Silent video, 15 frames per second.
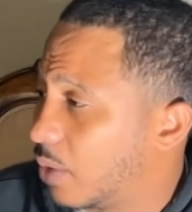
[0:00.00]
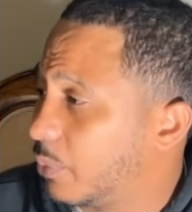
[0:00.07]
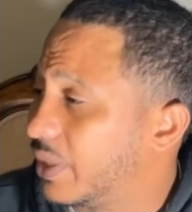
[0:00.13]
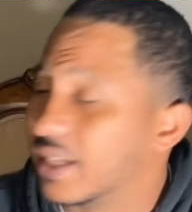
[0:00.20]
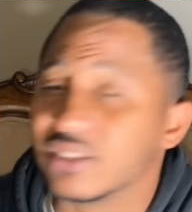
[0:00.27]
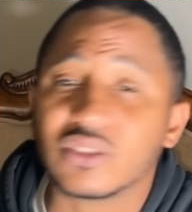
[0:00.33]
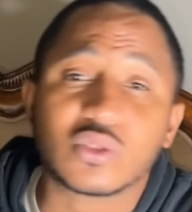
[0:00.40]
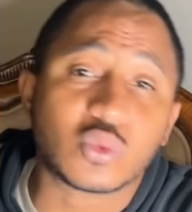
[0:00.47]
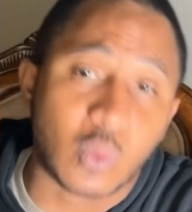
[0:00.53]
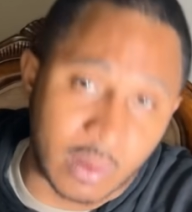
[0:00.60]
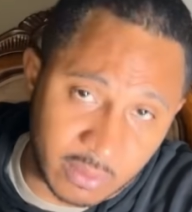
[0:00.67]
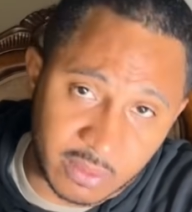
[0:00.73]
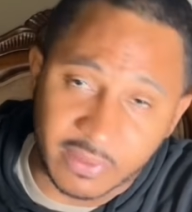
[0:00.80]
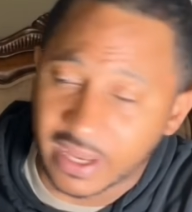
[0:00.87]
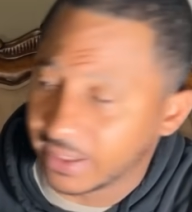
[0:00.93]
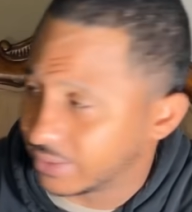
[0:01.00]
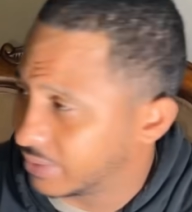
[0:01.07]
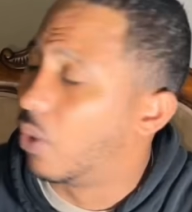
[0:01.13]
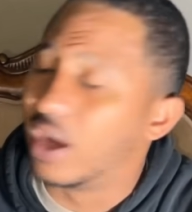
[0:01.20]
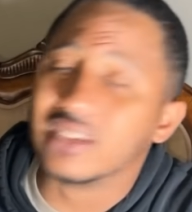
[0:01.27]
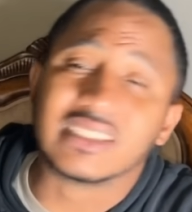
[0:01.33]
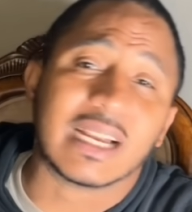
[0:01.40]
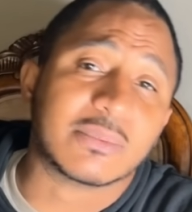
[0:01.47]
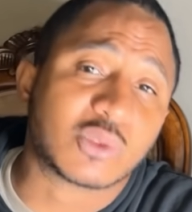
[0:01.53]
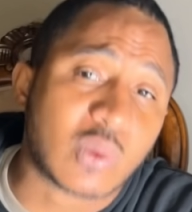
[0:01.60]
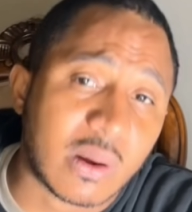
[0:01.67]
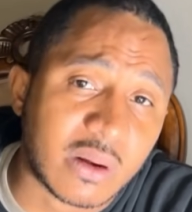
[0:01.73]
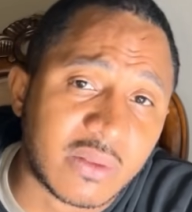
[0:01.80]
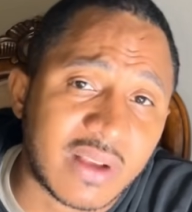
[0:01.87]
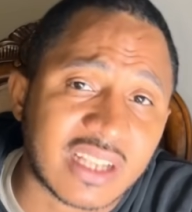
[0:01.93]
1, we get square root of x. 1
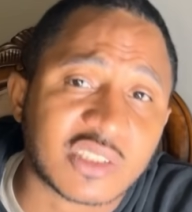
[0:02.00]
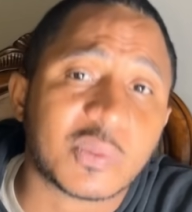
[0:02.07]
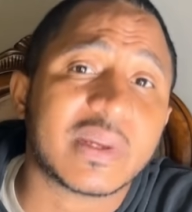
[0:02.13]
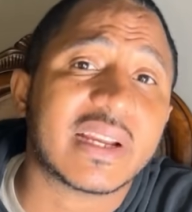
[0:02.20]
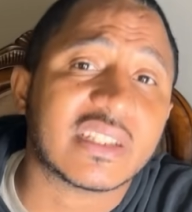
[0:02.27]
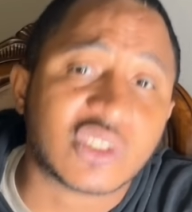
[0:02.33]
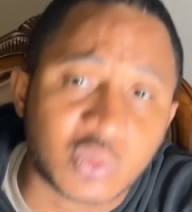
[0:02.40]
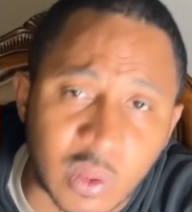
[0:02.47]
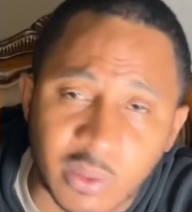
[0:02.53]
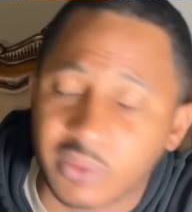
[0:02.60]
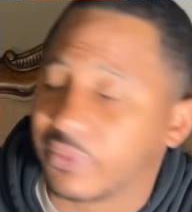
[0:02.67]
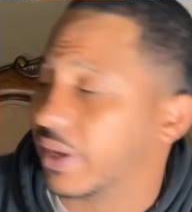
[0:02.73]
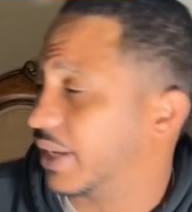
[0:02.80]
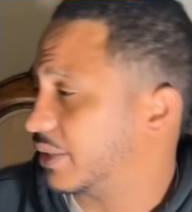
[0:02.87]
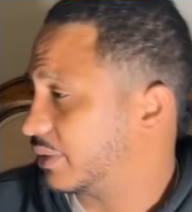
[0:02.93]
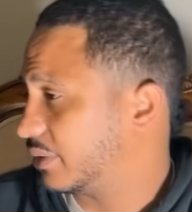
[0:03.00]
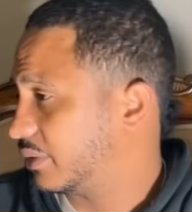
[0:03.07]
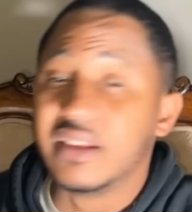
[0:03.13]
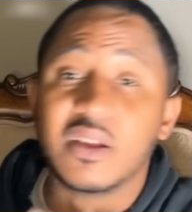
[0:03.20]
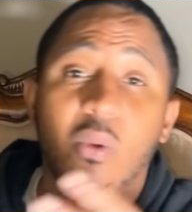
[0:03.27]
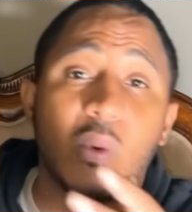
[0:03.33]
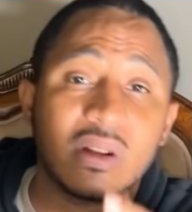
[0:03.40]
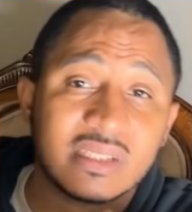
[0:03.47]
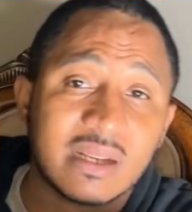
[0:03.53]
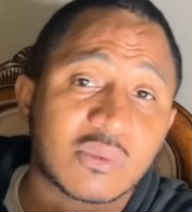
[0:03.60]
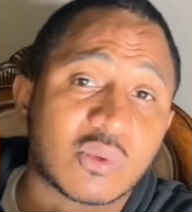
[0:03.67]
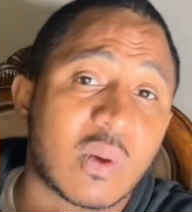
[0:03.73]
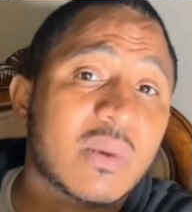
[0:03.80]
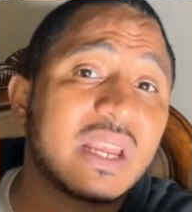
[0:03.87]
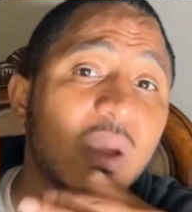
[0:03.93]
times square root of x, we get square root of x. And then 1
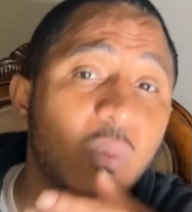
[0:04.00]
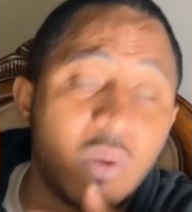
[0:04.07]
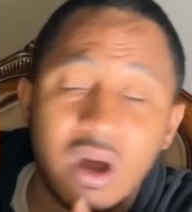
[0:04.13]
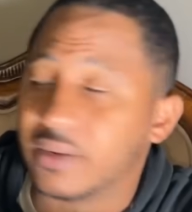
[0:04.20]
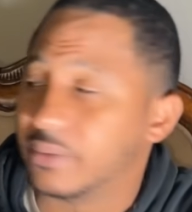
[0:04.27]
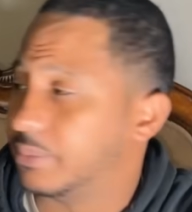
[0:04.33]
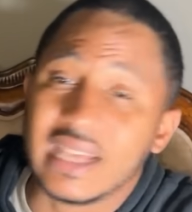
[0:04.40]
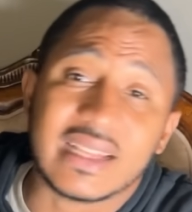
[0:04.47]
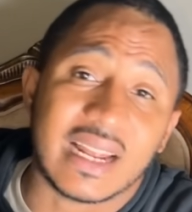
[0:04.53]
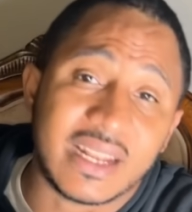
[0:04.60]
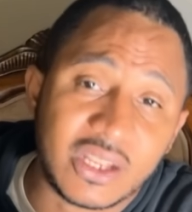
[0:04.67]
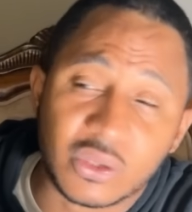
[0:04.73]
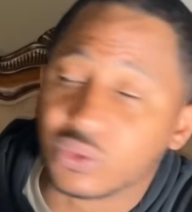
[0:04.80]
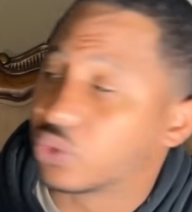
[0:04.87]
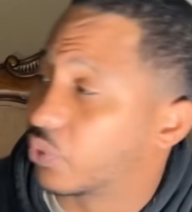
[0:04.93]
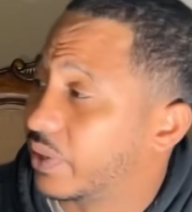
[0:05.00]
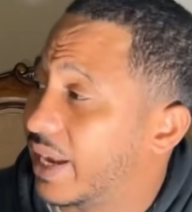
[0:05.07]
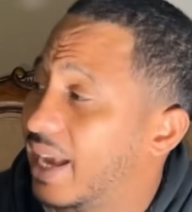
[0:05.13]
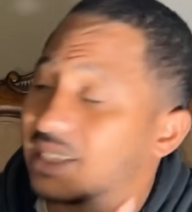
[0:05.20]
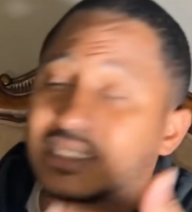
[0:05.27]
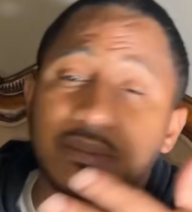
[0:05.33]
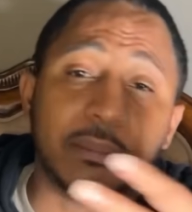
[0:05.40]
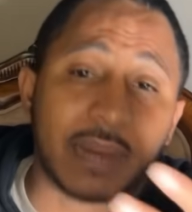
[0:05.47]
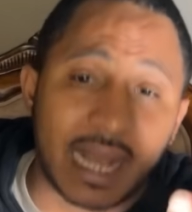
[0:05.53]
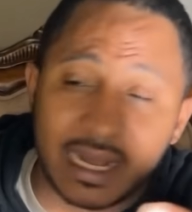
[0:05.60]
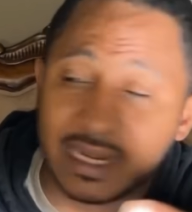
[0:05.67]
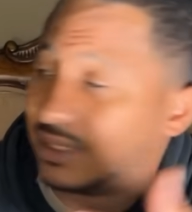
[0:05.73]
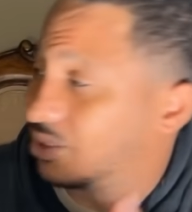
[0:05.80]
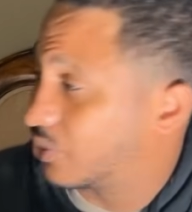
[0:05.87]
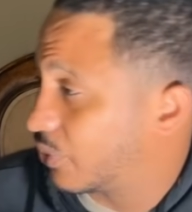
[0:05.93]
times 1, we get 1. And that equals 3x
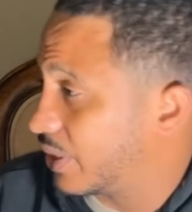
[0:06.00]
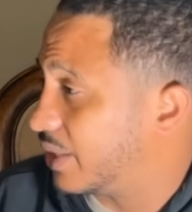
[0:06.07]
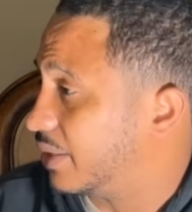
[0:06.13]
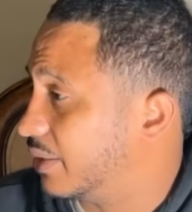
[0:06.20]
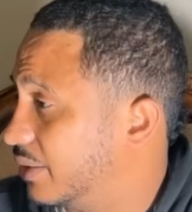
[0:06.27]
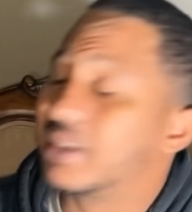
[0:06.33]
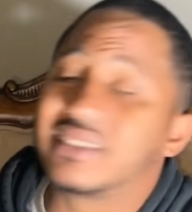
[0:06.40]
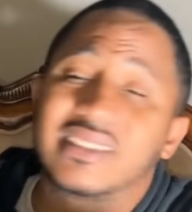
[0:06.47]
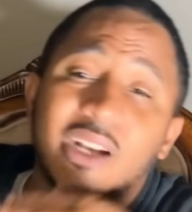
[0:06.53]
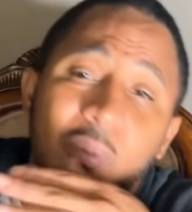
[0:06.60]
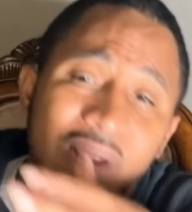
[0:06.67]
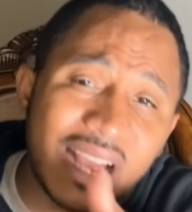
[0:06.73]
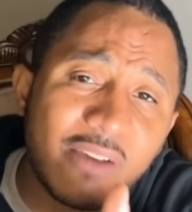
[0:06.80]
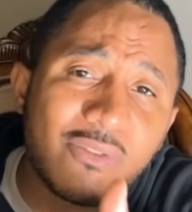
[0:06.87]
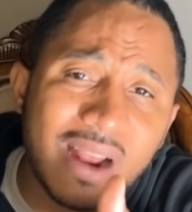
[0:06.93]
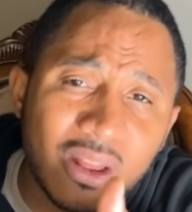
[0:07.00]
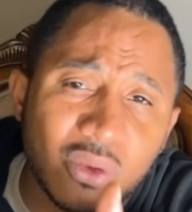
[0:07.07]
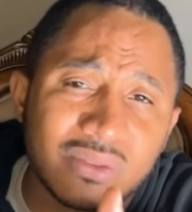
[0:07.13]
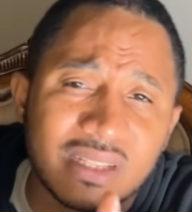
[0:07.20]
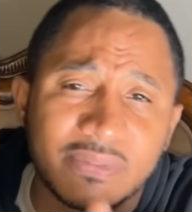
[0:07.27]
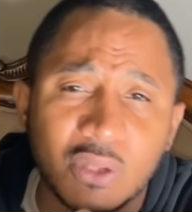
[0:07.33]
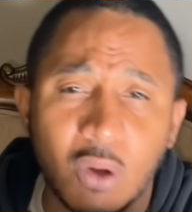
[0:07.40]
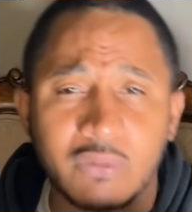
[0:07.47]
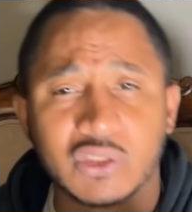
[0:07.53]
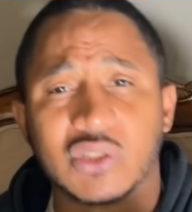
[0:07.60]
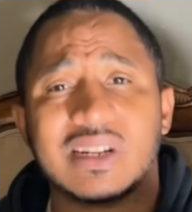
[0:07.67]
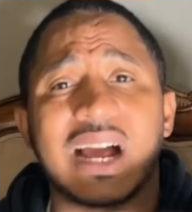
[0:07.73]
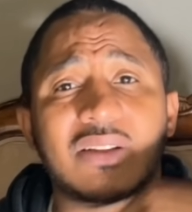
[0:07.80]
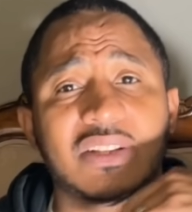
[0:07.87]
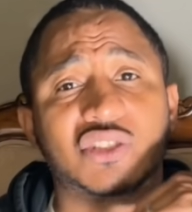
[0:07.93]
minus 3. But still we have radicals left over.
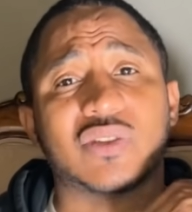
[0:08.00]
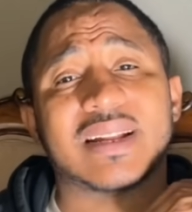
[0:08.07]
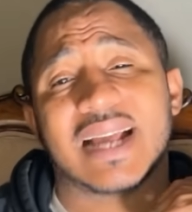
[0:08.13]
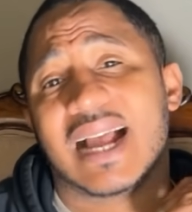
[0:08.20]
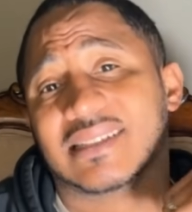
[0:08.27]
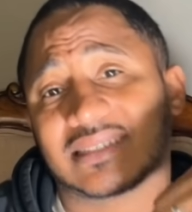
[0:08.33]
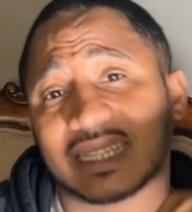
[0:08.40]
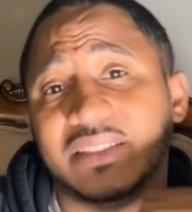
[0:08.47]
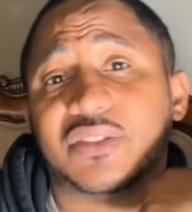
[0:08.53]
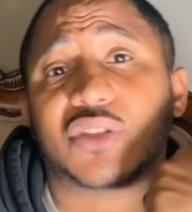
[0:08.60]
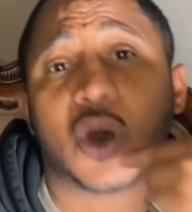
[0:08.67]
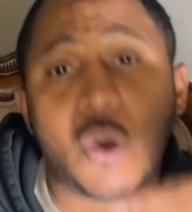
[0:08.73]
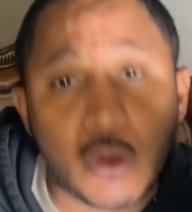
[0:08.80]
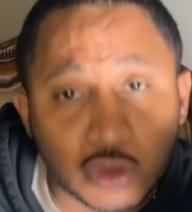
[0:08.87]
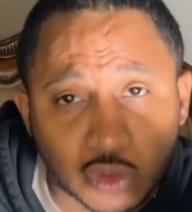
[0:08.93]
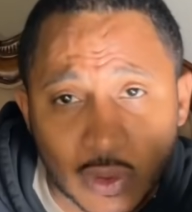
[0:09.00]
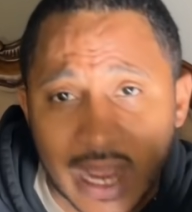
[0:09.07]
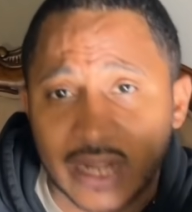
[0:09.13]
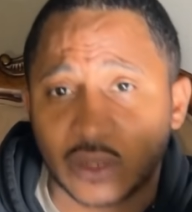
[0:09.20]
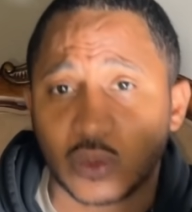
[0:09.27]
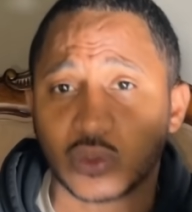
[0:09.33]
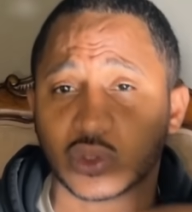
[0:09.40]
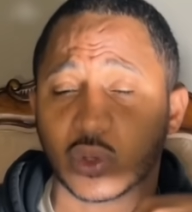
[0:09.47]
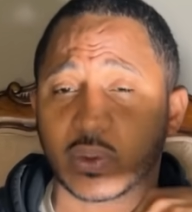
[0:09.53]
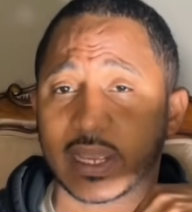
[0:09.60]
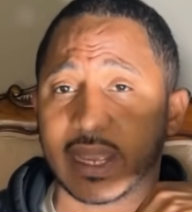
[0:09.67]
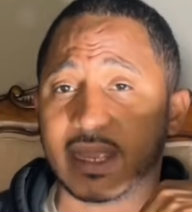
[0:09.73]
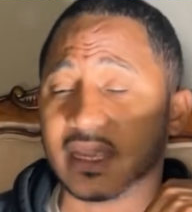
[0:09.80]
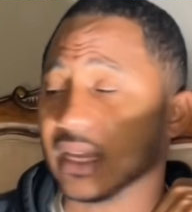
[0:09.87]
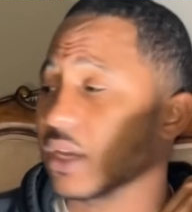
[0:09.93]
So now let's try to isolate those radicals,
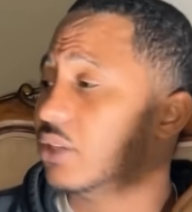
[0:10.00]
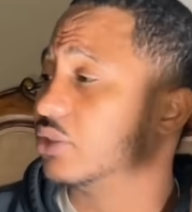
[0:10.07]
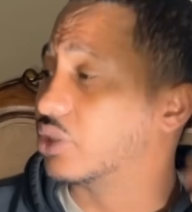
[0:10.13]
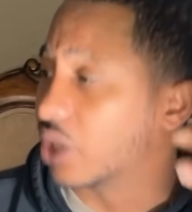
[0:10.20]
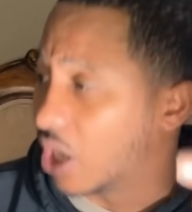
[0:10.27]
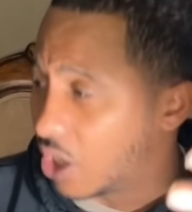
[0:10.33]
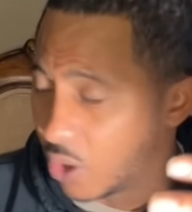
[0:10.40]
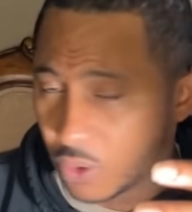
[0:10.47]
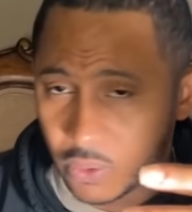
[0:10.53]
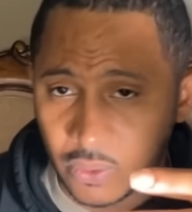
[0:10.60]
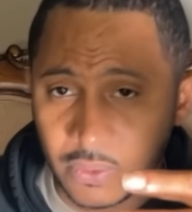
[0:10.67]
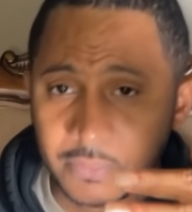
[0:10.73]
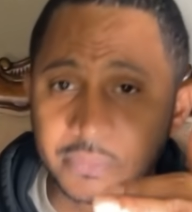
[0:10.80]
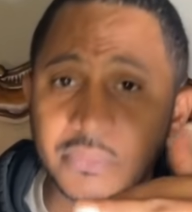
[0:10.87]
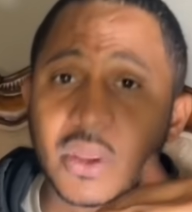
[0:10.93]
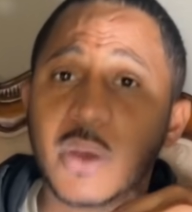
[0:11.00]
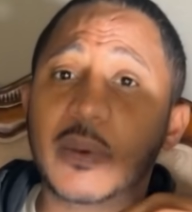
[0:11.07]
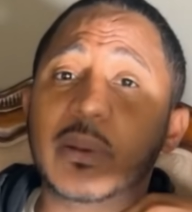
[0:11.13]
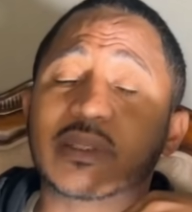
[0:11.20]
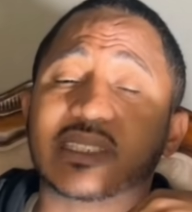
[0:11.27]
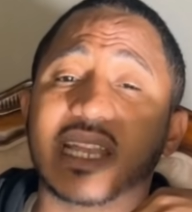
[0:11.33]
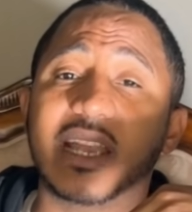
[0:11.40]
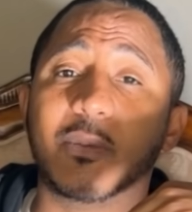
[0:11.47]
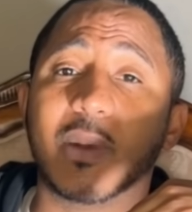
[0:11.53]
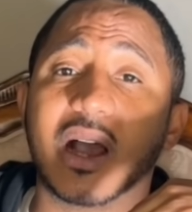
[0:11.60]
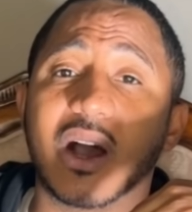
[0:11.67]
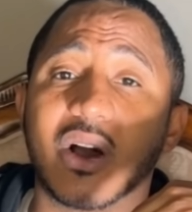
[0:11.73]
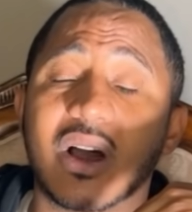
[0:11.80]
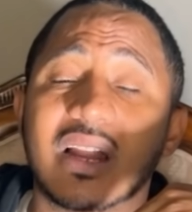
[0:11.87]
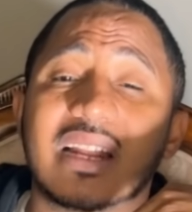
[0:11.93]
okay? So we would say,
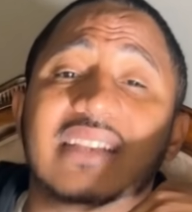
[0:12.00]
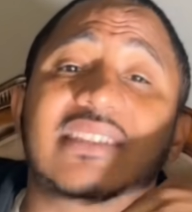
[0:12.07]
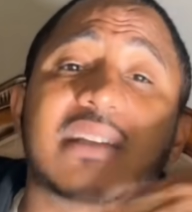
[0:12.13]
well,